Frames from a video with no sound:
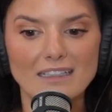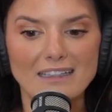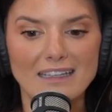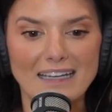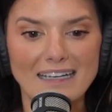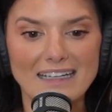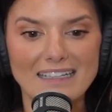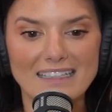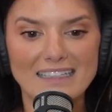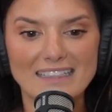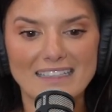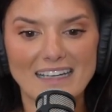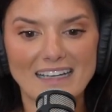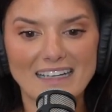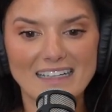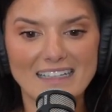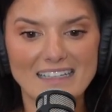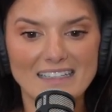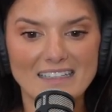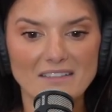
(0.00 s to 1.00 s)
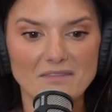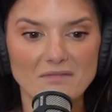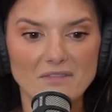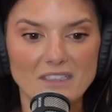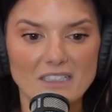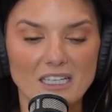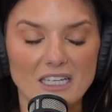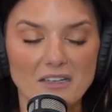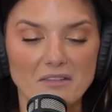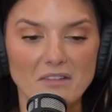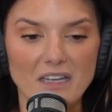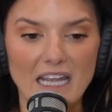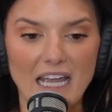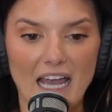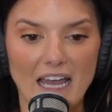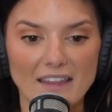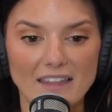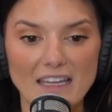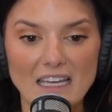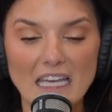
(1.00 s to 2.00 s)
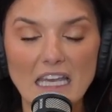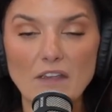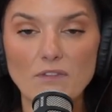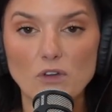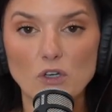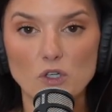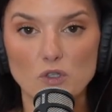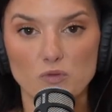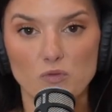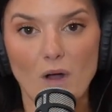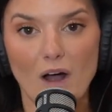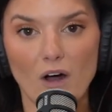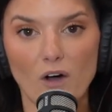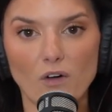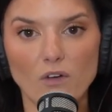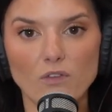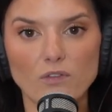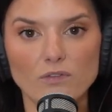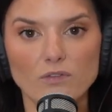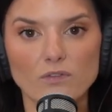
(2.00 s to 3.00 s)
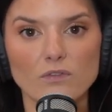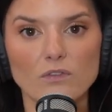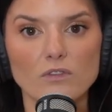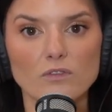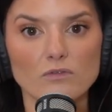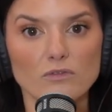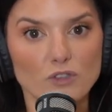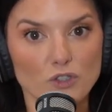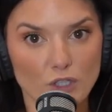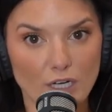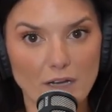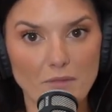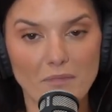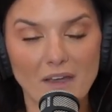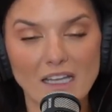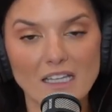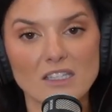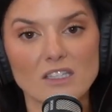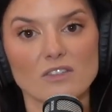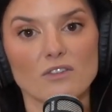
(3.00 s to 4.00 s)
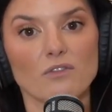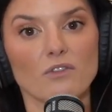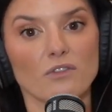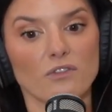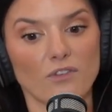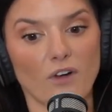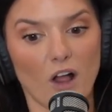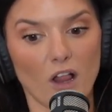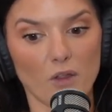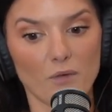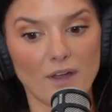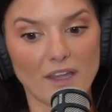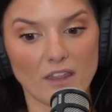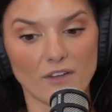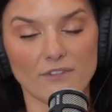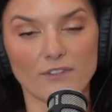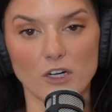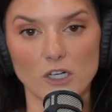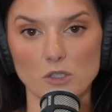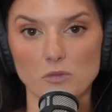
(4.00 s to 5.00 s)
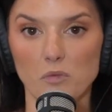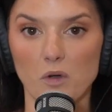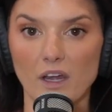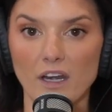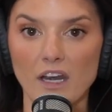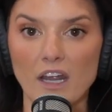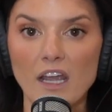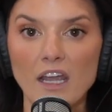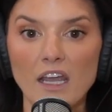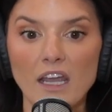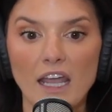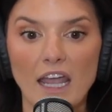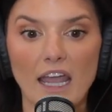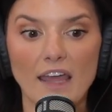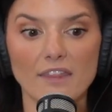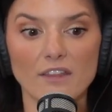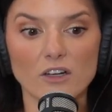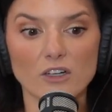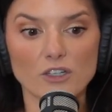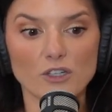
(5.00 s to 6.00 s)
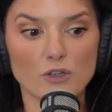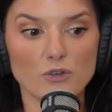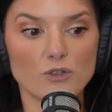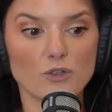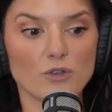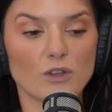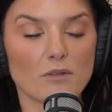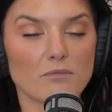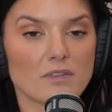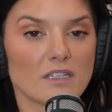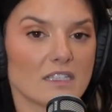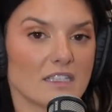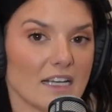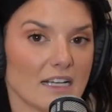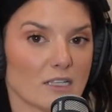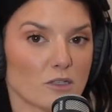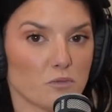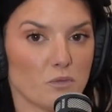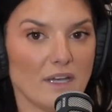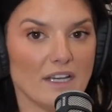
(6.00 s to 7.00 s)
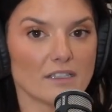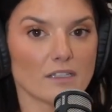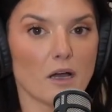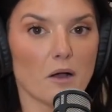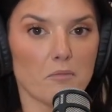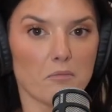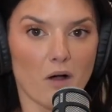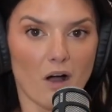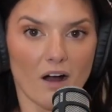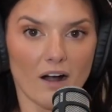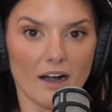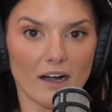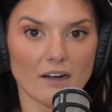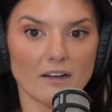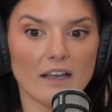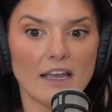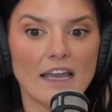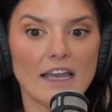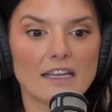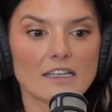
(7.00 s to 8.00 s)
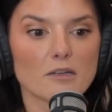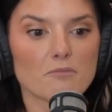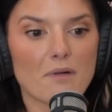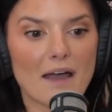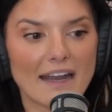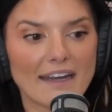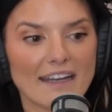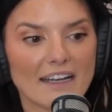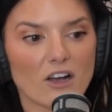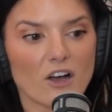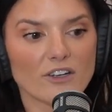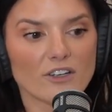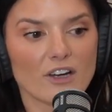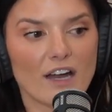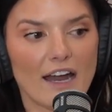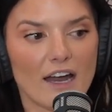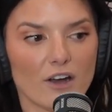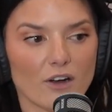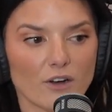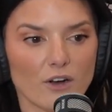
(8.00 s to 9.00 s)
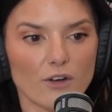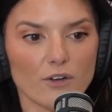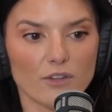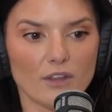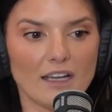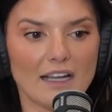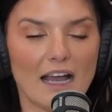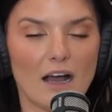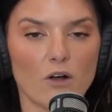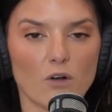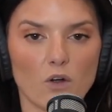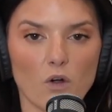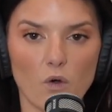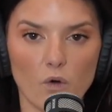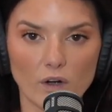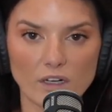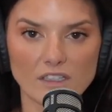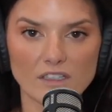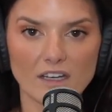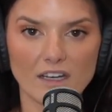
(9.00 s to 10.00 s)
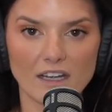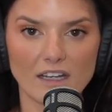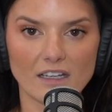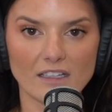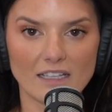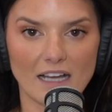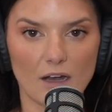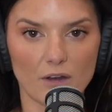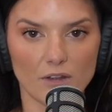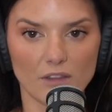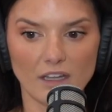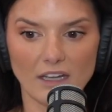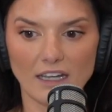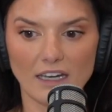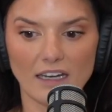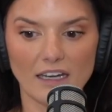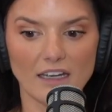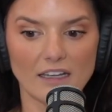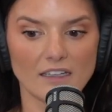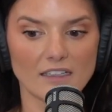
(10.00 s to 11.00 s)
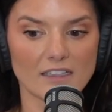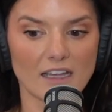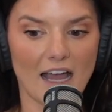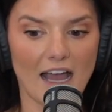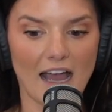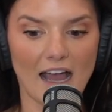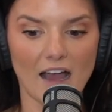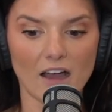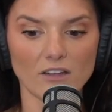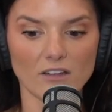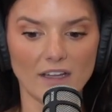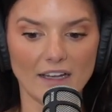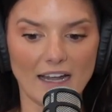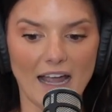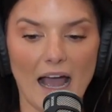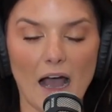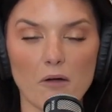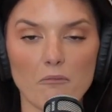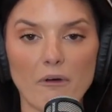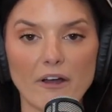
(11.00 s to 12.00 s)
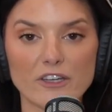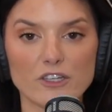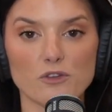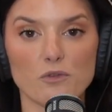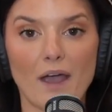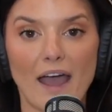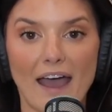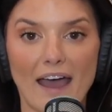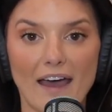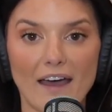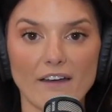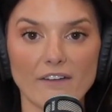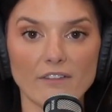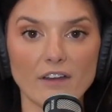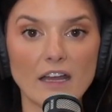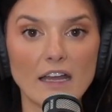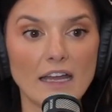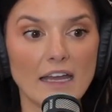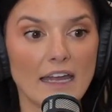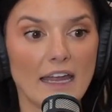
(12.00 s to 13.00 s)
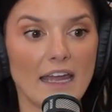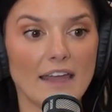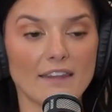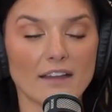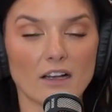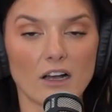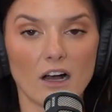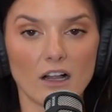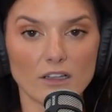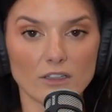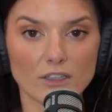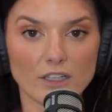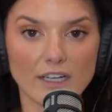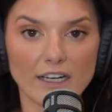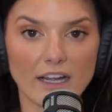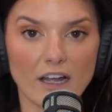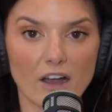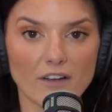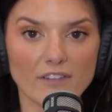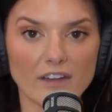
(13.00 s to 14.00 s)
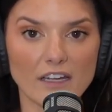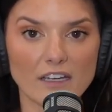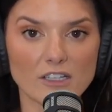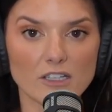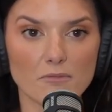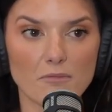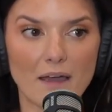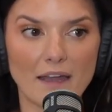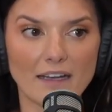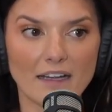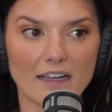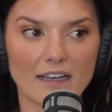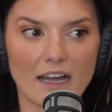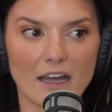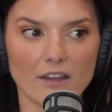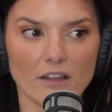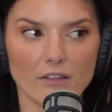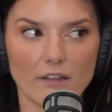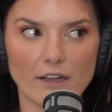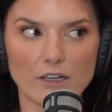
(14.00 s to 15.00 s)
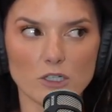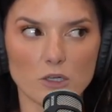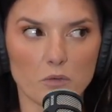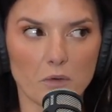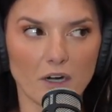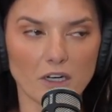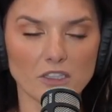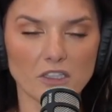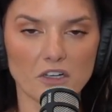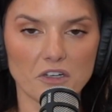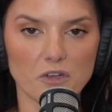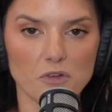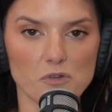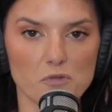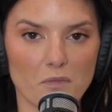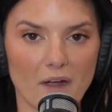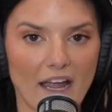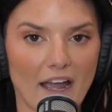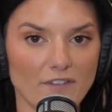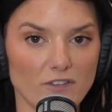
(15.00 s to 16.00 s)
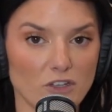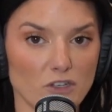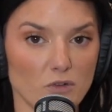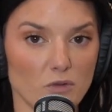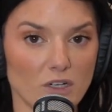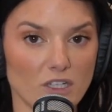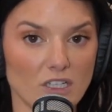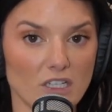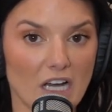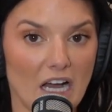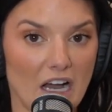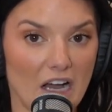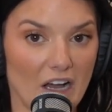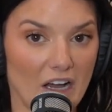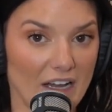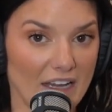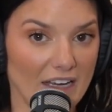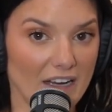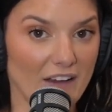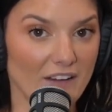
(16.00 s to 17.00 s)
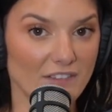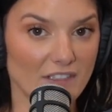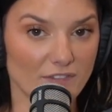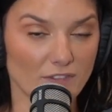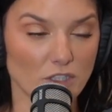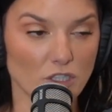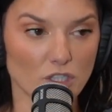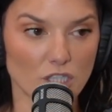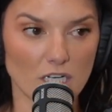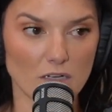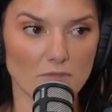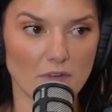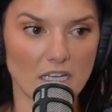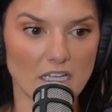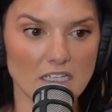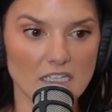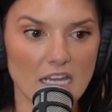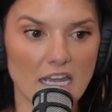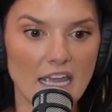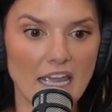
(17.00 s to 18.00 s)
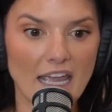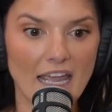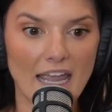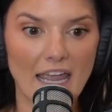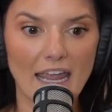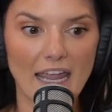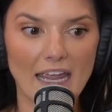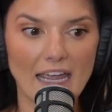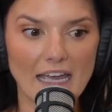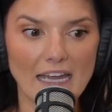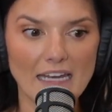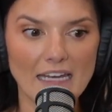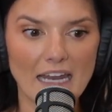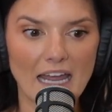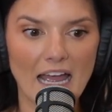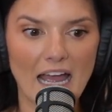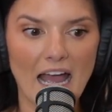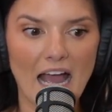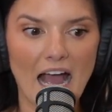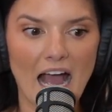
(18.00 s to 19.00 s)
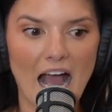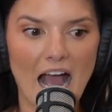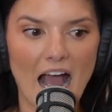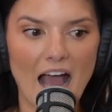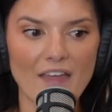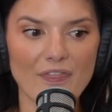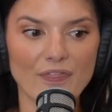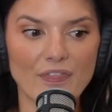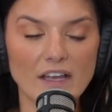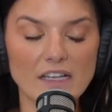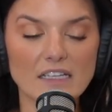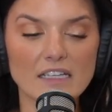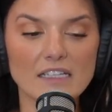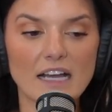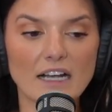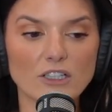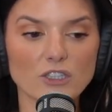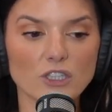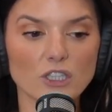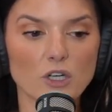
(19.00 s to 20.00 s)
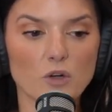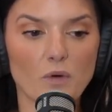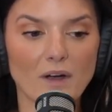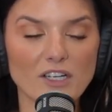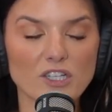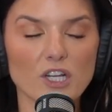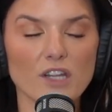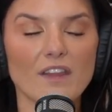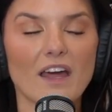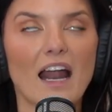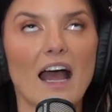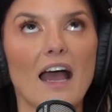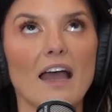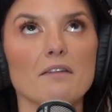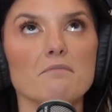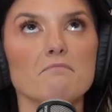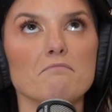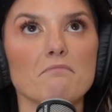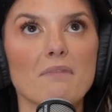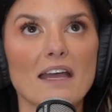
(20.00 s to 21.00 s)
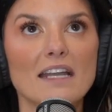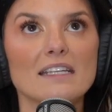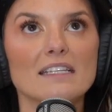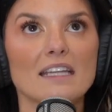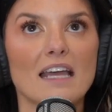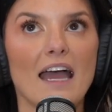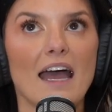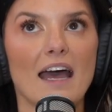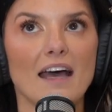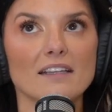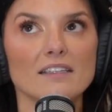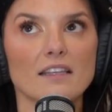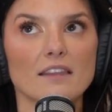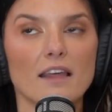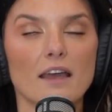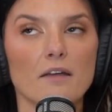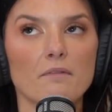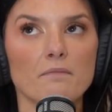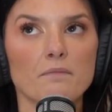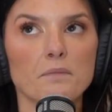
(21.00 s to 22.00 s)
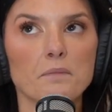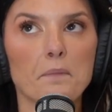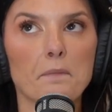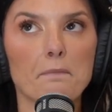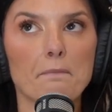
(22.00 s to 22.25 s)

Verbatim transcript: like 6 to I think even 12 treatments following the first one. And you do them 6 weeks apart. Depending on your hair growth, like how coarse it is, how thick it is, like how much you have, and the coloring of it, depending on how the laser works on you, you might have to do a ton of different treatments. And this is actually a question that I meant to ask them,